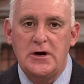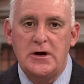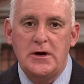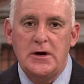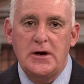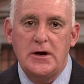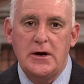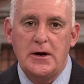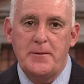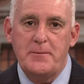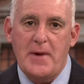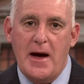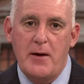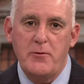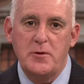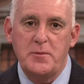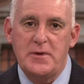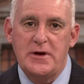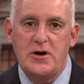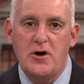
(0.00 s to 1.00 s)
I
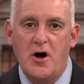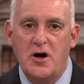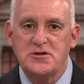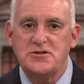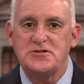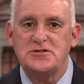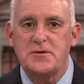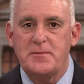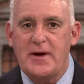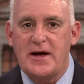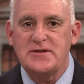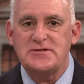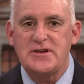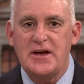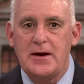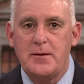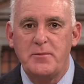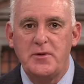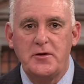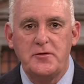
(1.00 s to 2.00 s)
would be cautious about
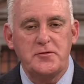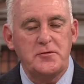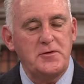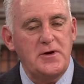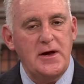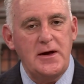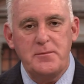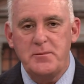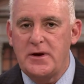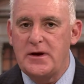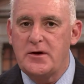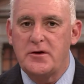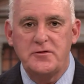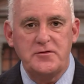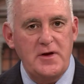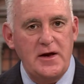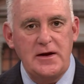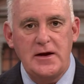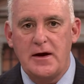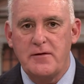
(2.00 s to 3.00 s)
saying bills are dead
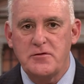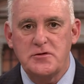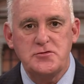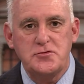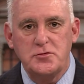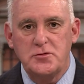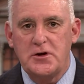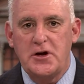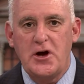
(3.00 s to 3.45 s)
because they never truly